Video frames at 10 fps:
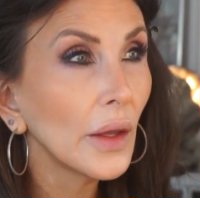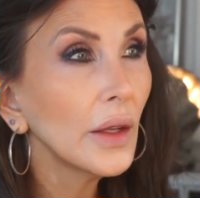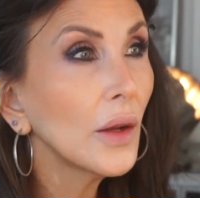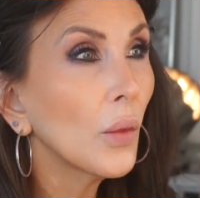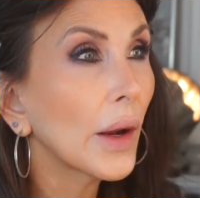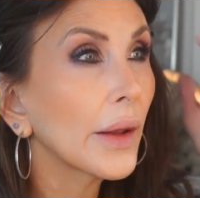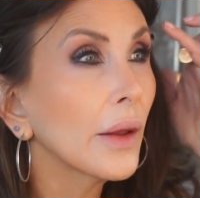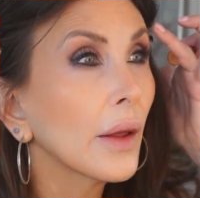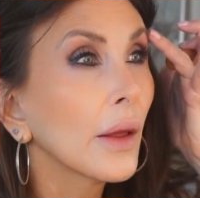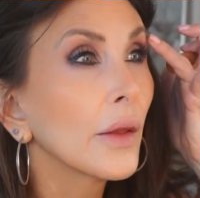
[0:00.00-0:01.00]
Anyway,
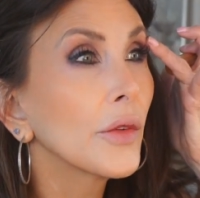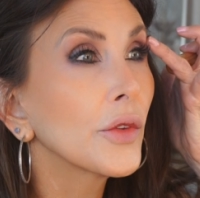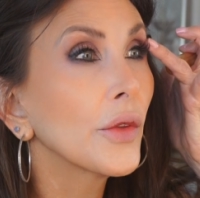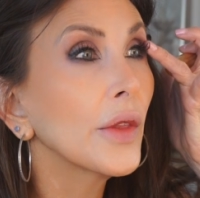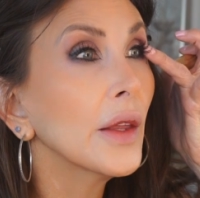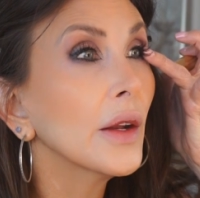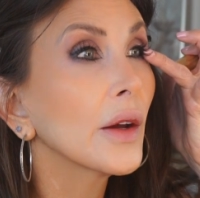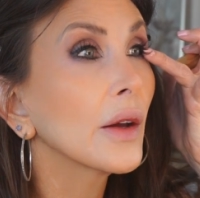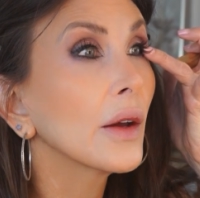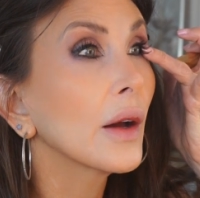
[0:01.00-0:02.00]
so then
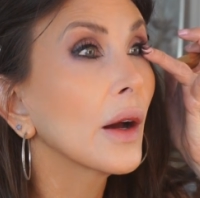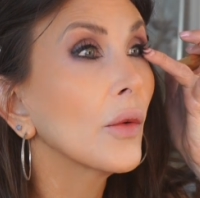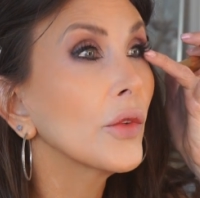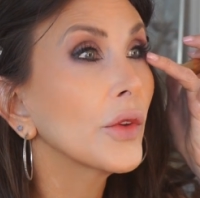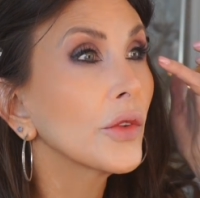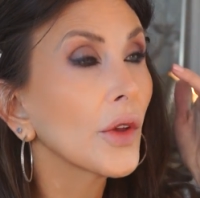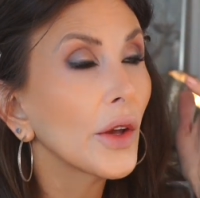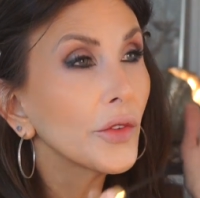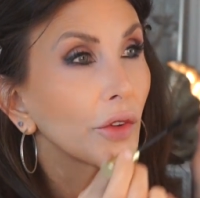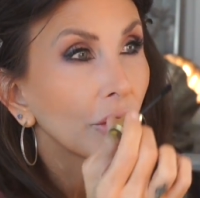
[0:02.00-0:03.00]
I was
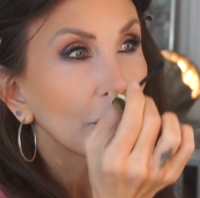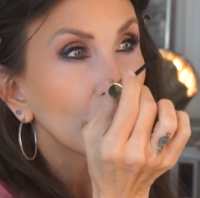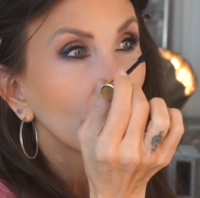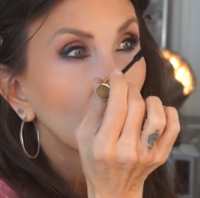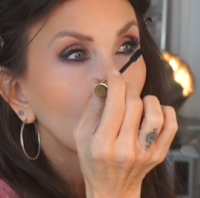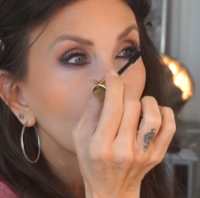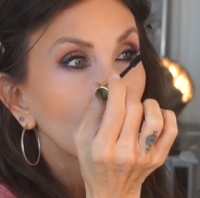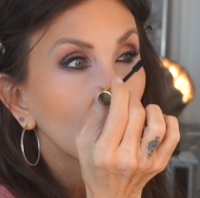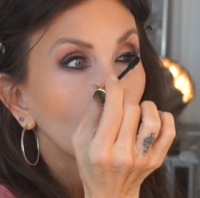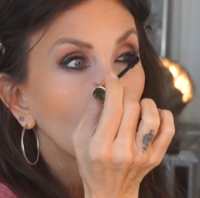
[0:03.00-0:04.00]
exhausted, so I fell
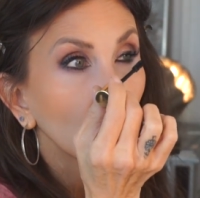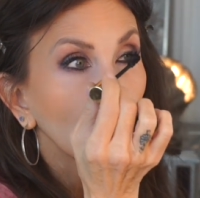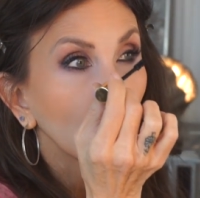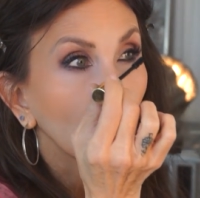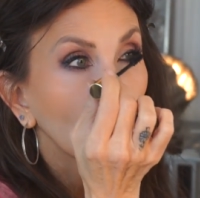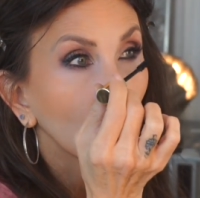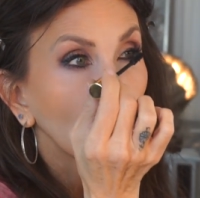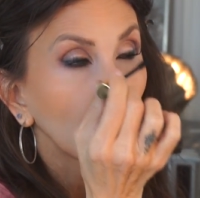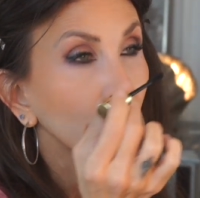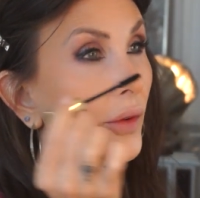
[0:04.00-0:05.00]
asleep early
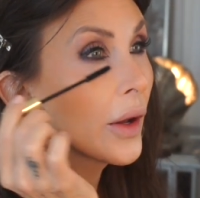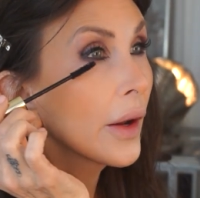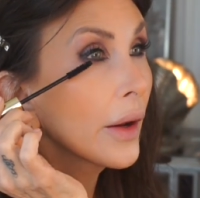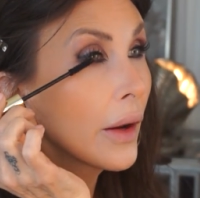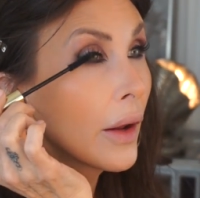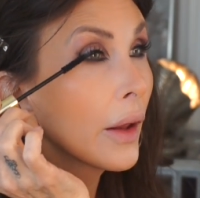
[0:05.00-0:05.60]
last night.